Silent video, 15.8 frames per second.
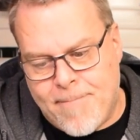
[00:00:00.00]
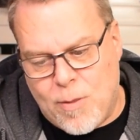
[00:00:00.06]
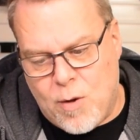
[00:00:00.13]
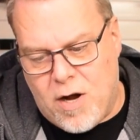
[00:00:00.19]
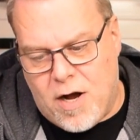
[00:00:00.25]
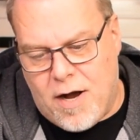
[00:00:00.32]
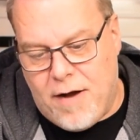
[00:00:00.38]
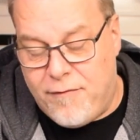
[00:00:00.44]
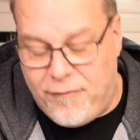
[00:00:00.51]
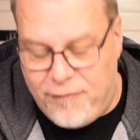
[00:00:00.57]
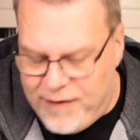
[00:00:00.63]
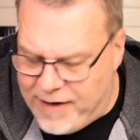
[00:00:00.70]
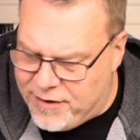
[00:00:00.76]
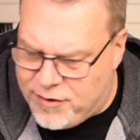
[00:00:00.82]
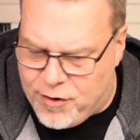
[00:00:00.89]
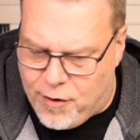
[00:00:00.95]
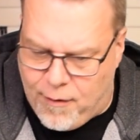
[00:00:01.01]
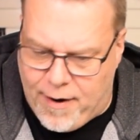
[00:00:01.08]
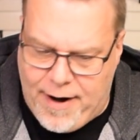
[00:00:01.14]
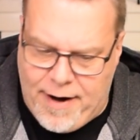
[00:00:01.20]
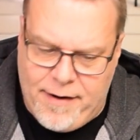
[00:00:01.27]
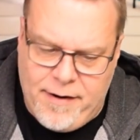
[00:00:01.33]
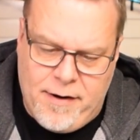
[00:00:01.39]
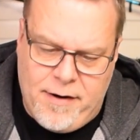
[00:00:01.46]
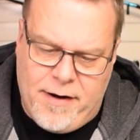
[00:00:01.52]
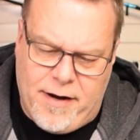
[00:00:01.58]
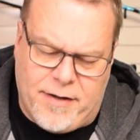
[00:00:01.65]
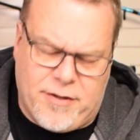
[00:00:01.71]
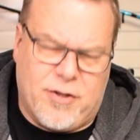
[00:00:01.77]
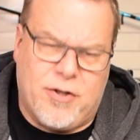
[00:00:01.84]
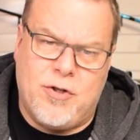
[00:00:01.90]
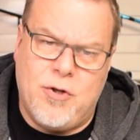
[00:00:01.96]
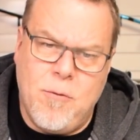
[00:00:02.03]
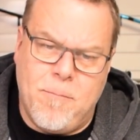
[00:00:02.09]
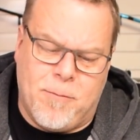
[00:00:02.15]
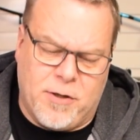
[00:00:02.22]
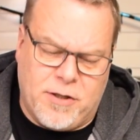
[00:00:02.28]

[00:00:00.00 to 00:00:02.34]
It feeds great. It's super